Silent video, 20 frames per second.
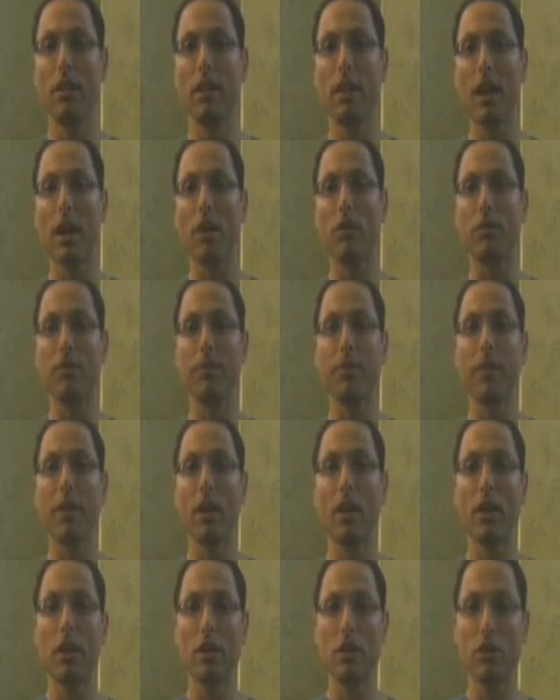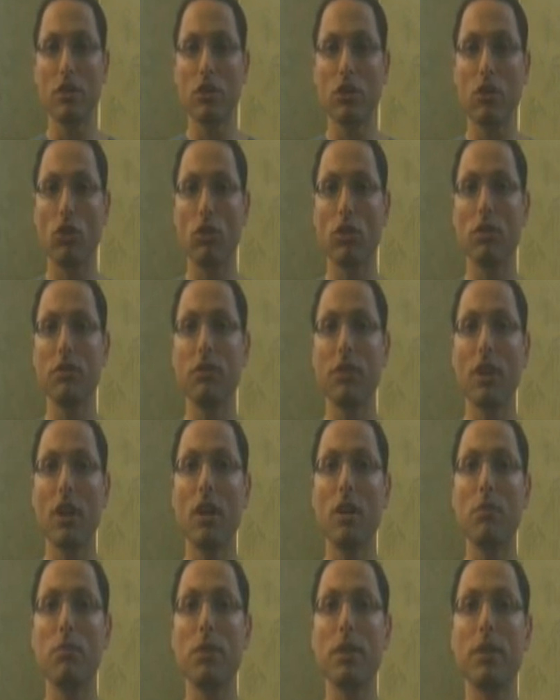Now, controlled
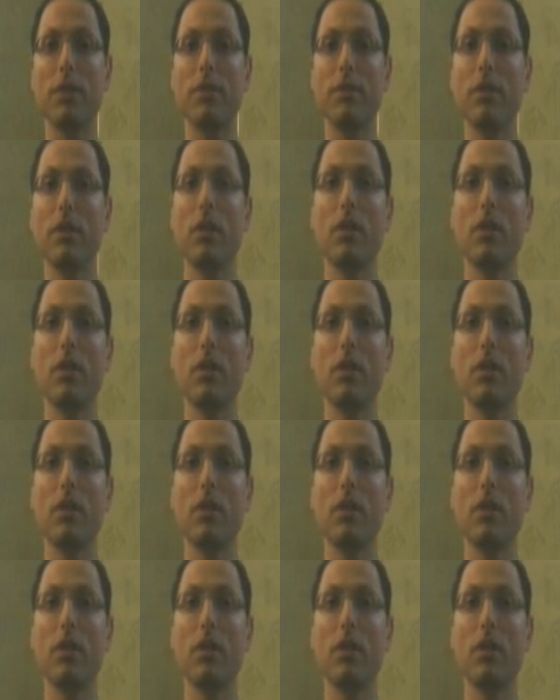environment.